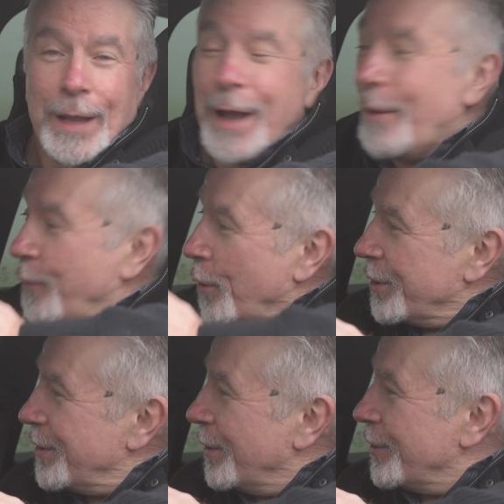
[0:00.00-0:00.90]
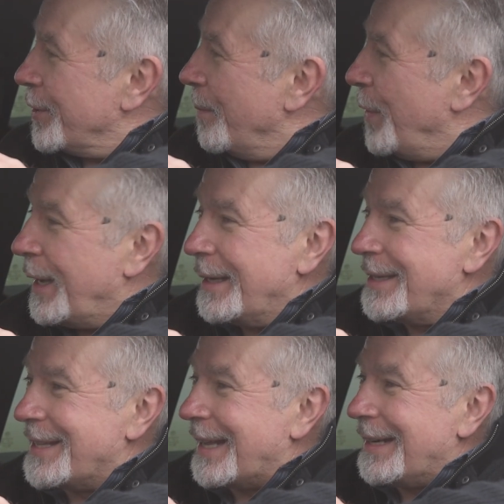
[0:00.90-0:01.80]
Of course, there are some
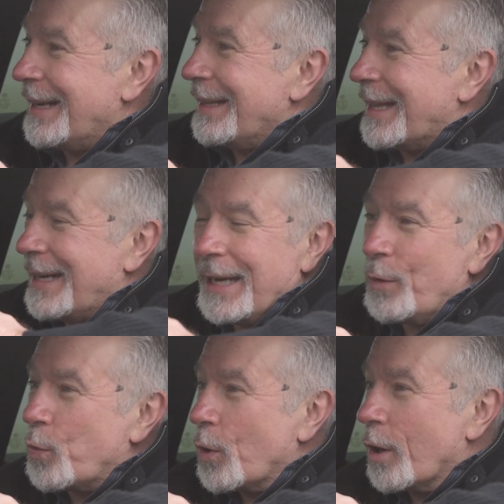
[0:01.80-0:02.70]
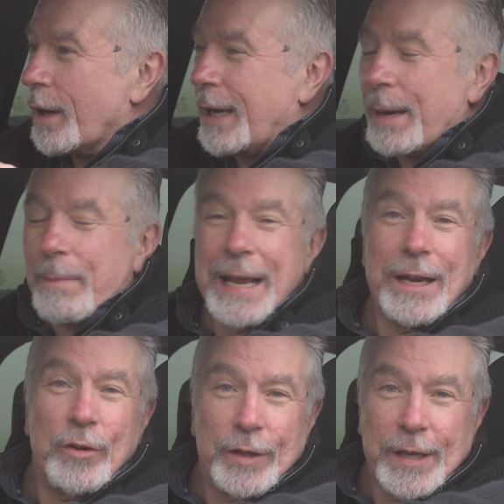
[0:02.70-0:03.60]
things that need work and might
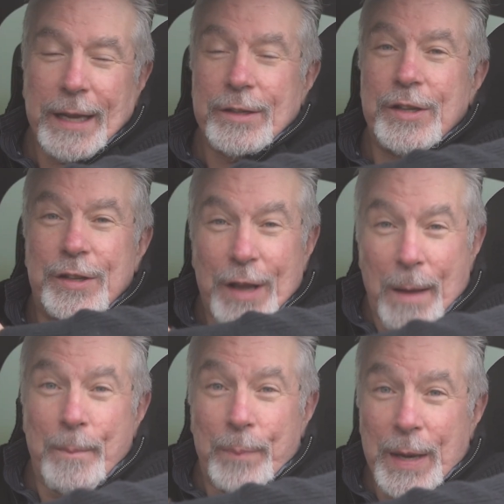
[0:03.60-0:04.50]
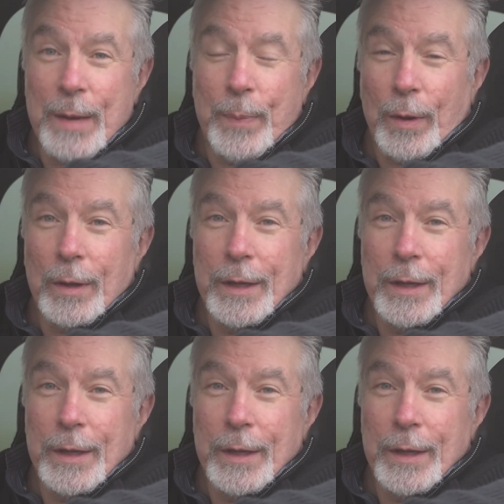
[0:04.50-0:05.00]
irritate some people,